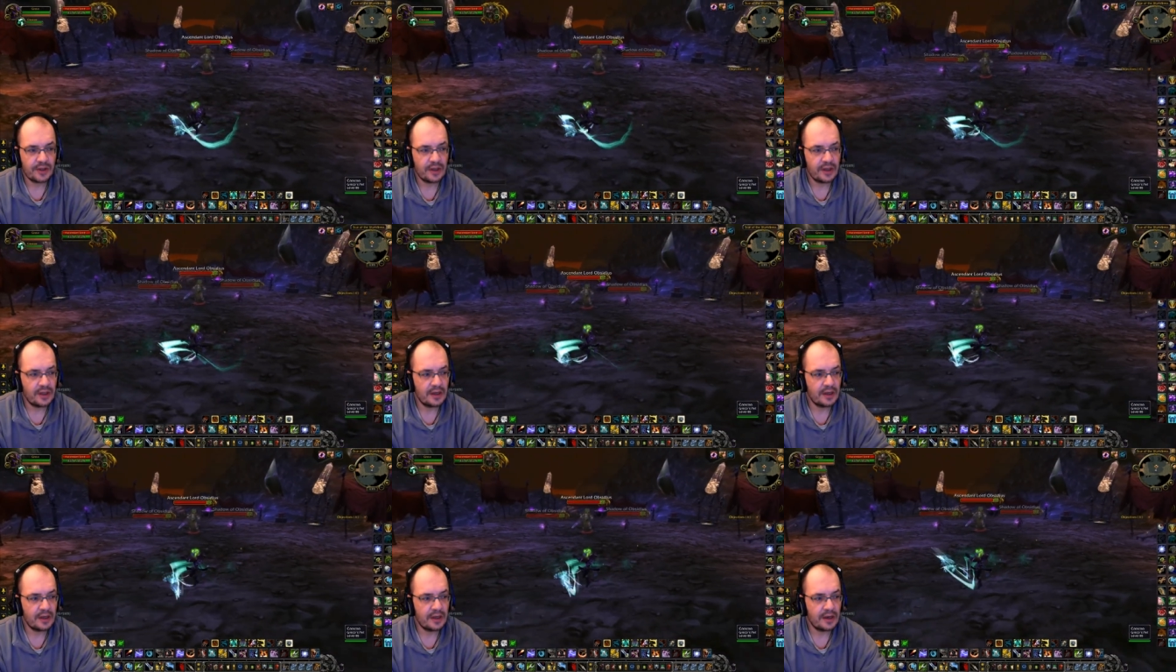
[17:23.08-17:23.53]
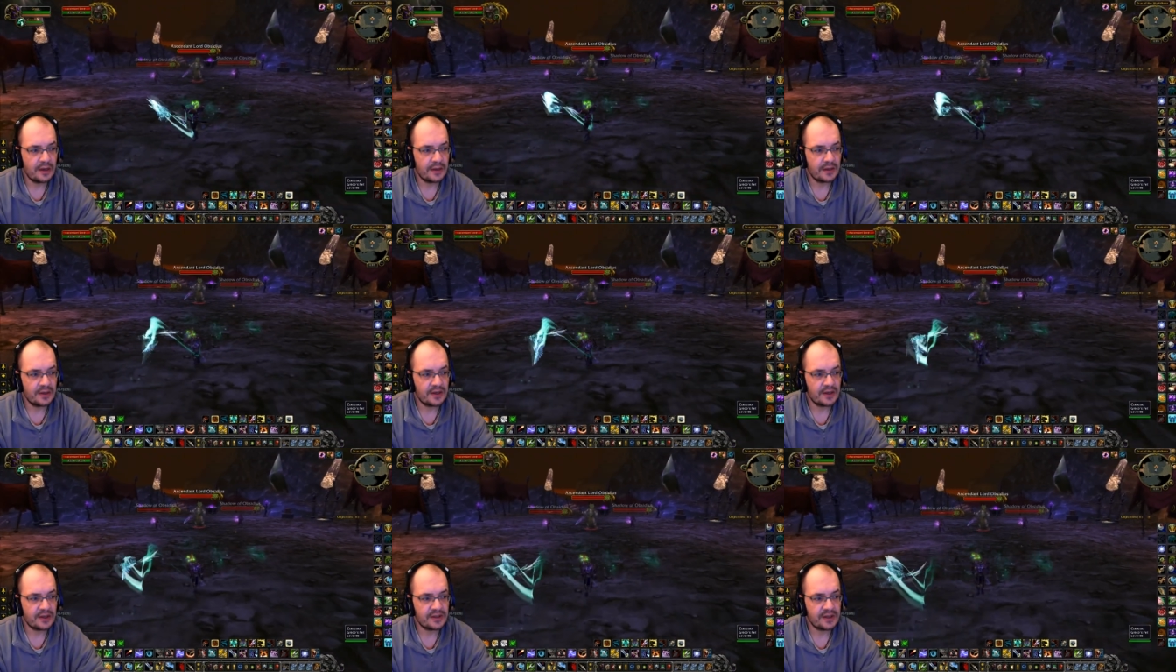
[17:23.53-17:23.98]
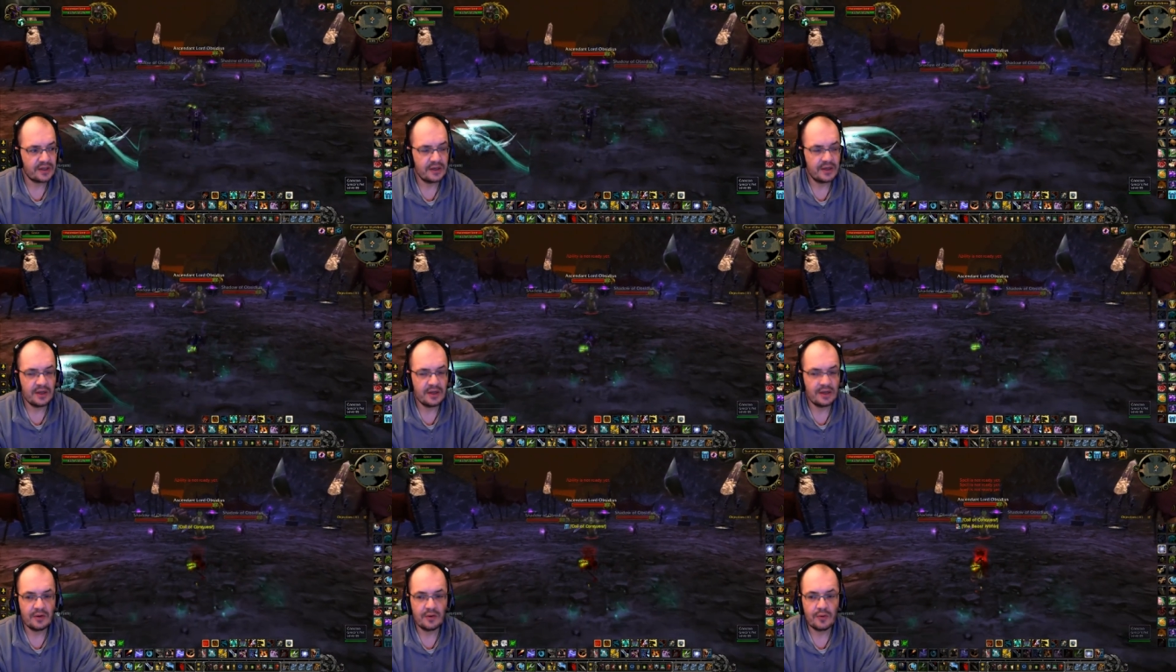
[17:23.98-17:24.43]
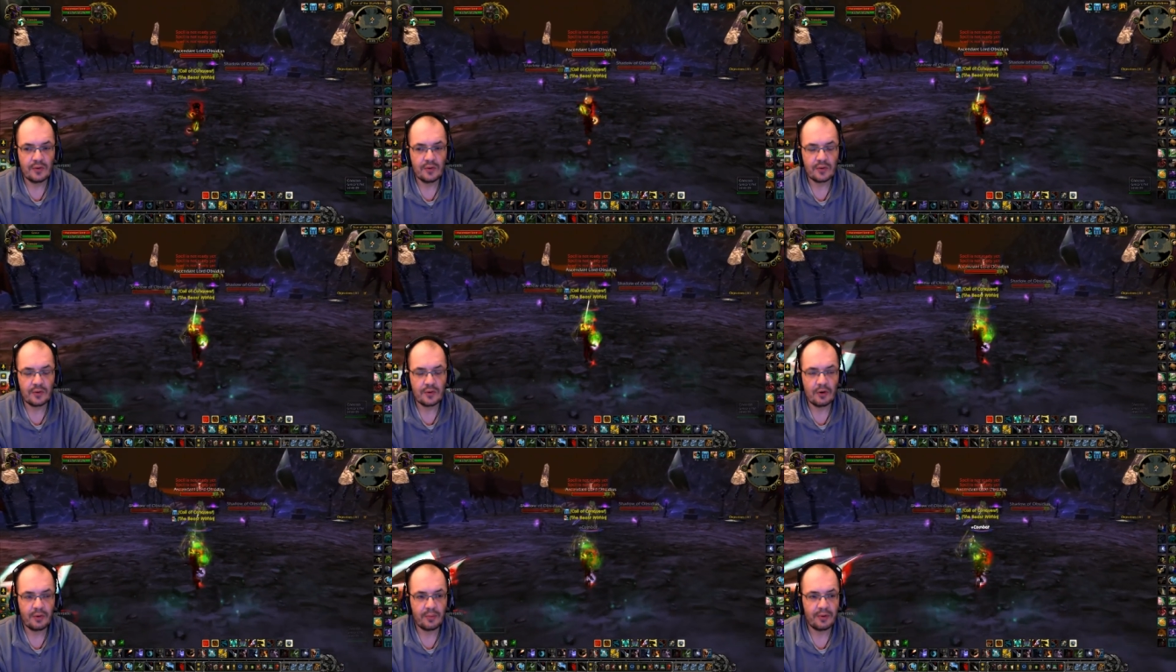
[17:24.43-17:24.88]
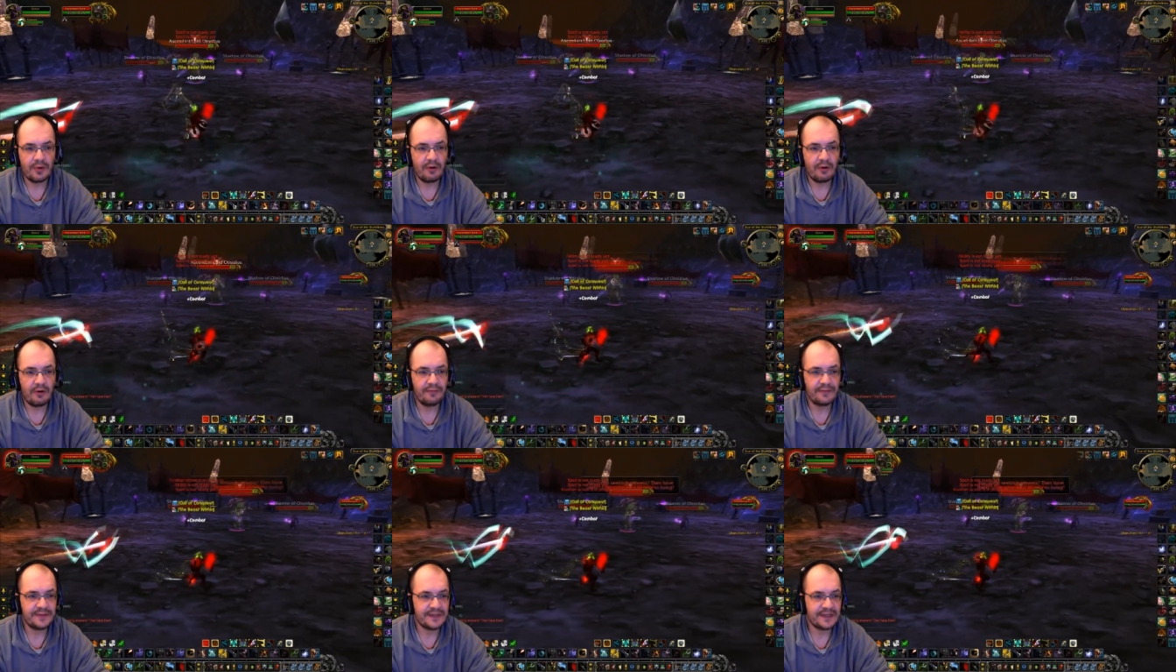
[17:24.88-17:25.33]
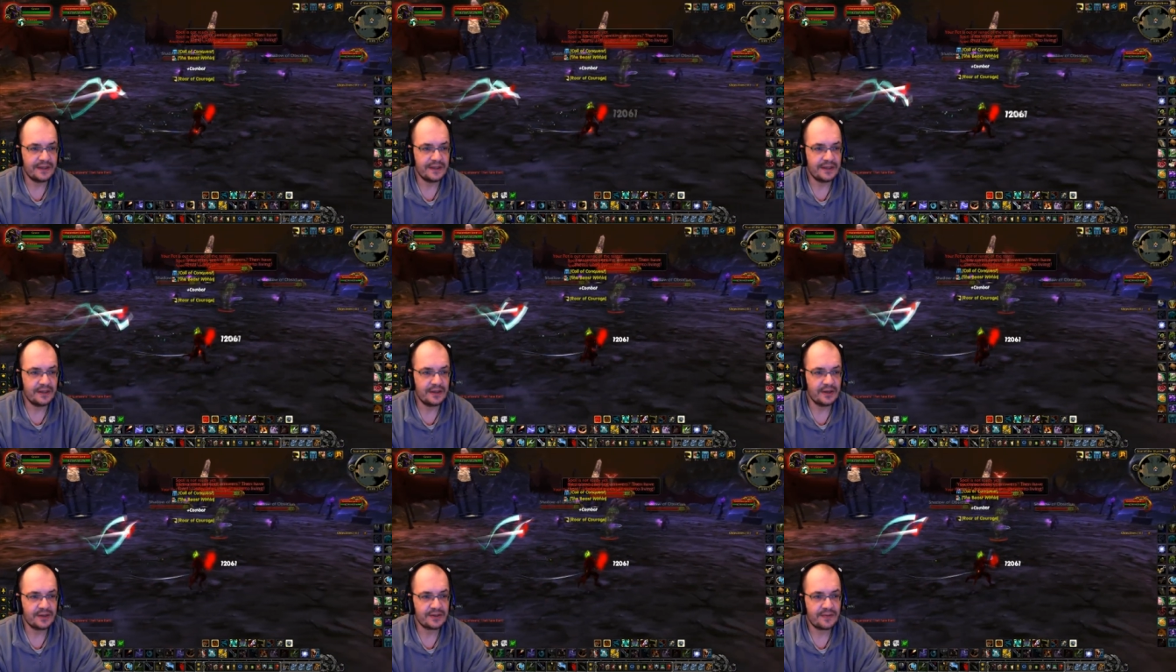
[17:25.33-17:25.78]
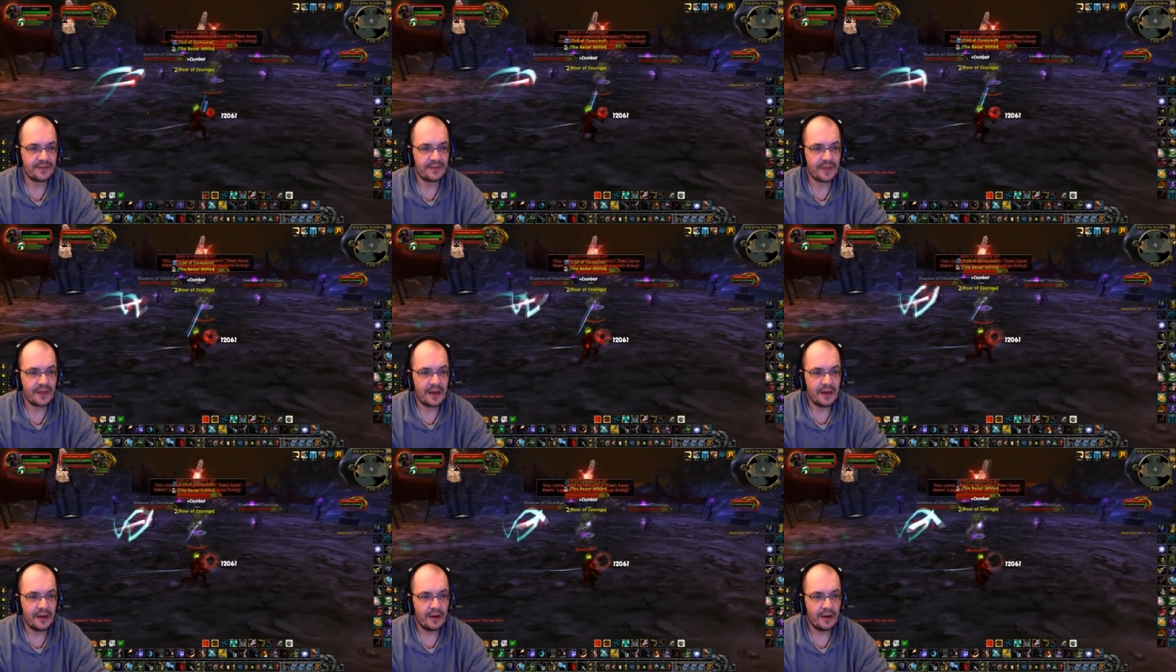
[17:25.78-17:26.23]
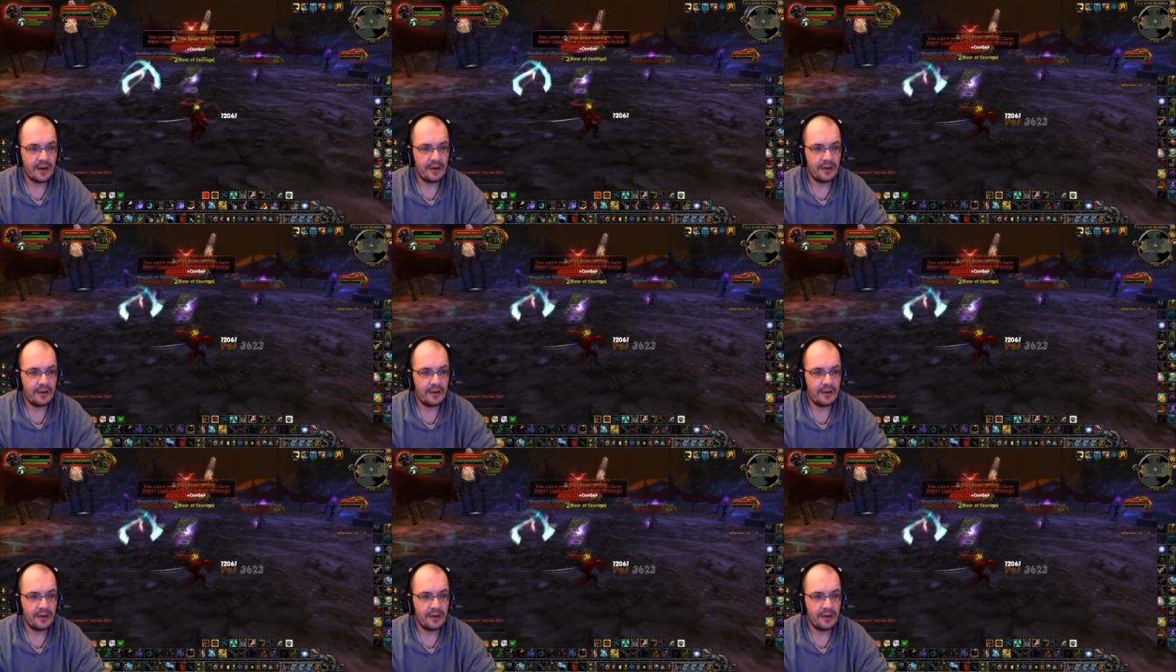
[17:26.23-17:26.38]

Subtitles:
So taking out Ascending Lord of Obsidius.